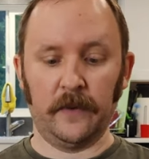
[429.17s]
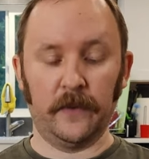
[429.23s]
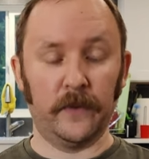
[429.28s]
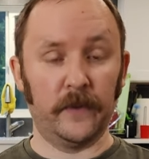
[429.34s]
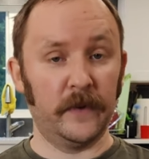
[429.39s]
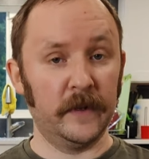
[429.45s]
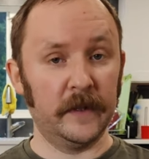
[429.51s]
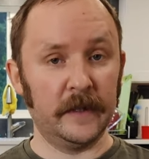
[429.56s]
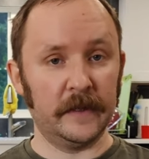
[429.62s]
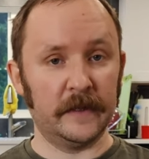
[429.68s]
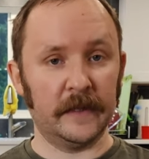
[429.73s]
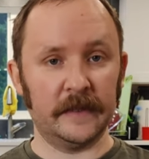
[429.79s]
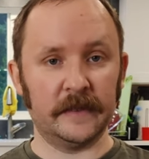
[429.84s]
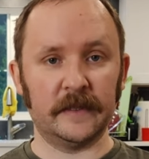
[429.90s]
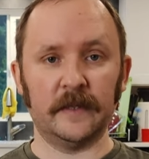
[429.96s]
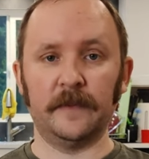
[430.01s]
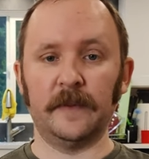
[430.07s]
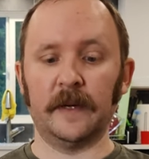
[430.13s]
really
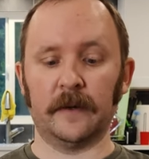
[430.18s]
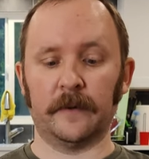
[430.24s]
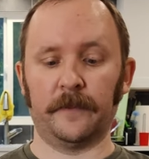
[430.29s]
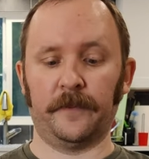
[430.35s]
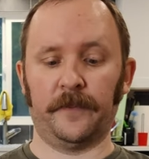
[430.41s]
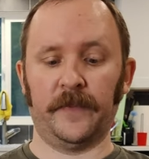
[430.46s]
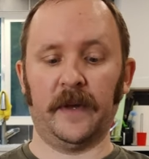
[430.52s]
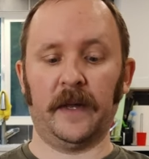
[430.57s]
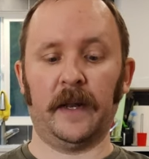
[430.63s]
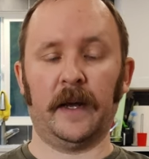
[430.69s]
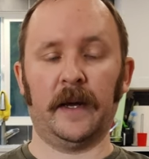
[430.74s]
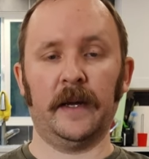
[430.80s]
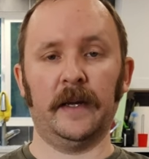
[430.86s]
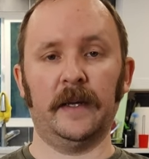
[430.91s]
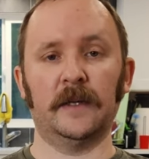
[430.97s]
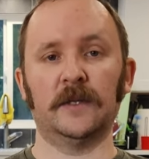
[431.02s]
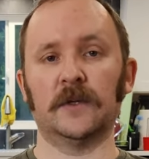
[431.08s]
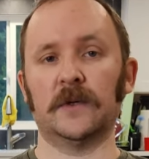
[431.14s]
tasty beer that
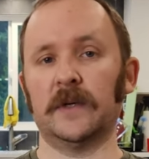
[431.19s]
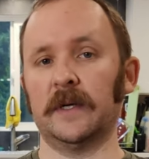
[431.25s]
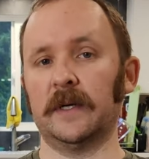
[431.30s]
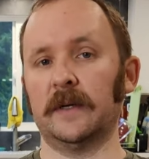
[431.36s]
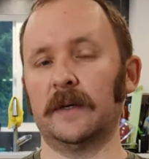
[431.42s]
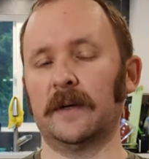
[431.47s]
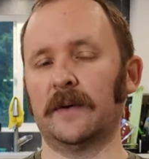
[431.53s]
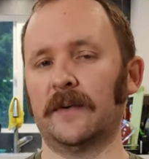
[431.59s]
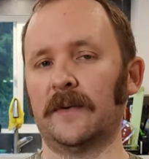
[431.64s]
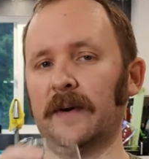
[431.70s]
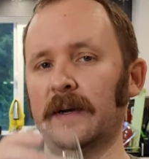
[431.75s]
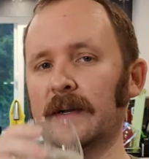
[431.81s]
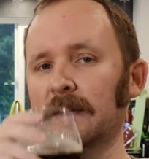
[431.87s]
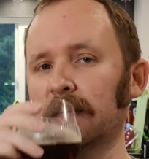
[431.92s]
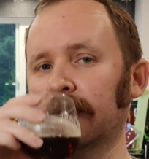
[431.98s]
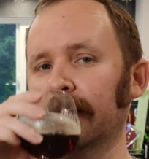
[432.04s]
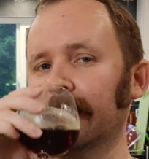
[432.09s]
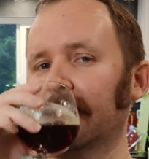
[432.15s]
I enjoy quite
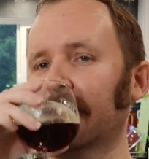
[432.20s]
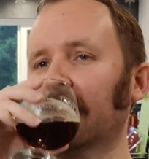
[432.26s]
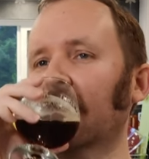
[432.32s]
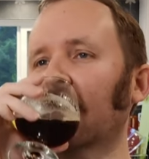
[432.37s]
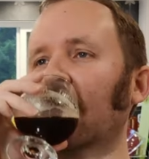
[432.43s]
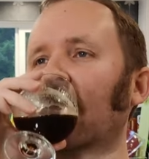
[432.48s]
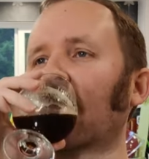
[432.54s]
a lot.